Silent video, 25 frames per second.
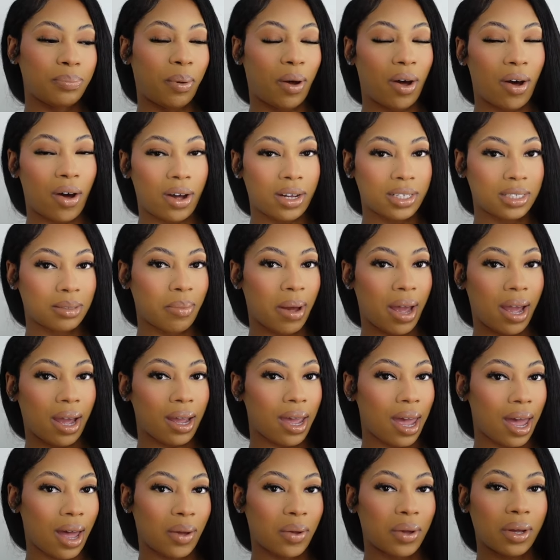paused my
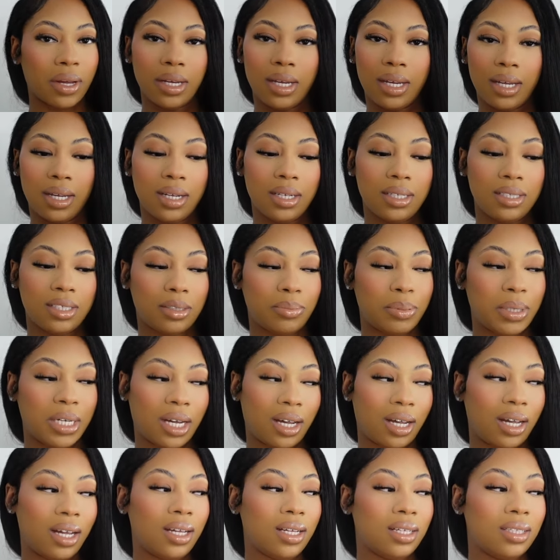account on Hinge
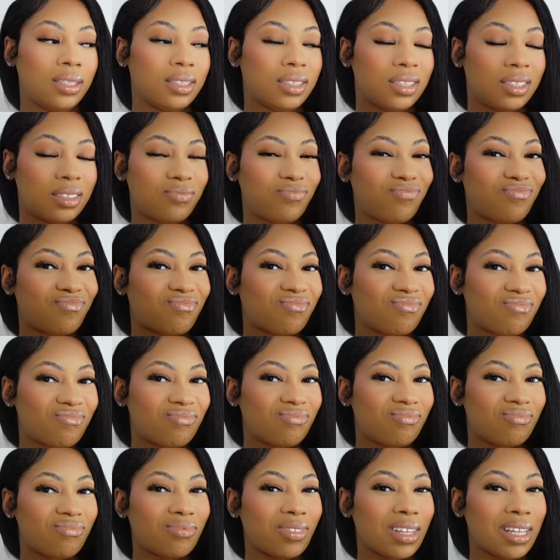because
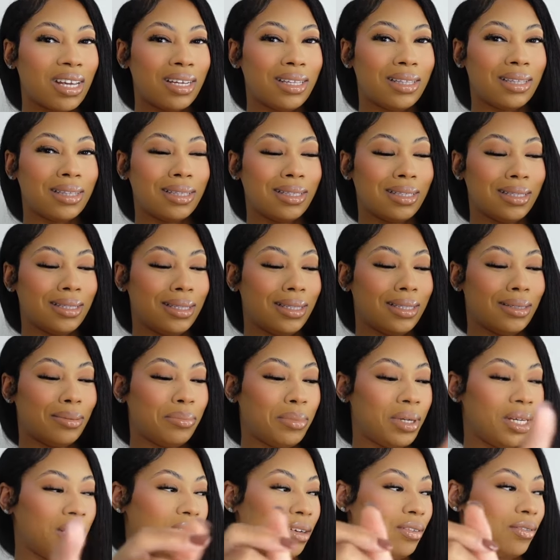the
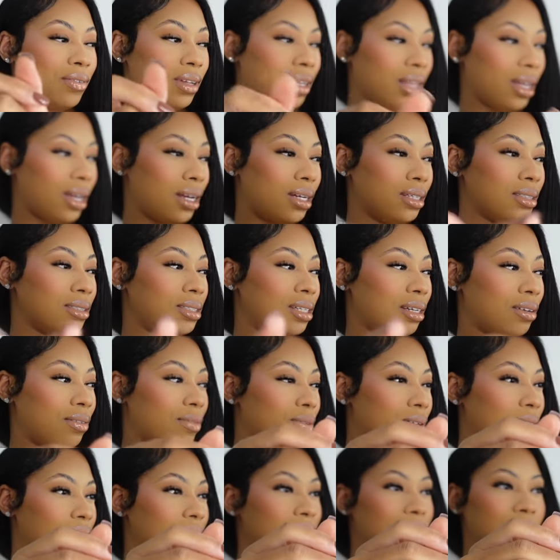men over there is
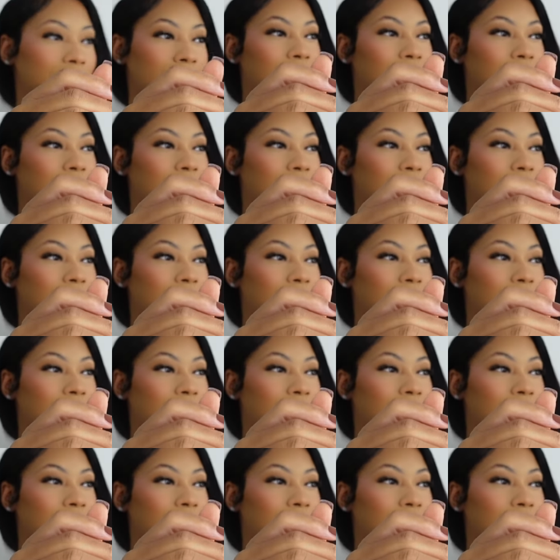different.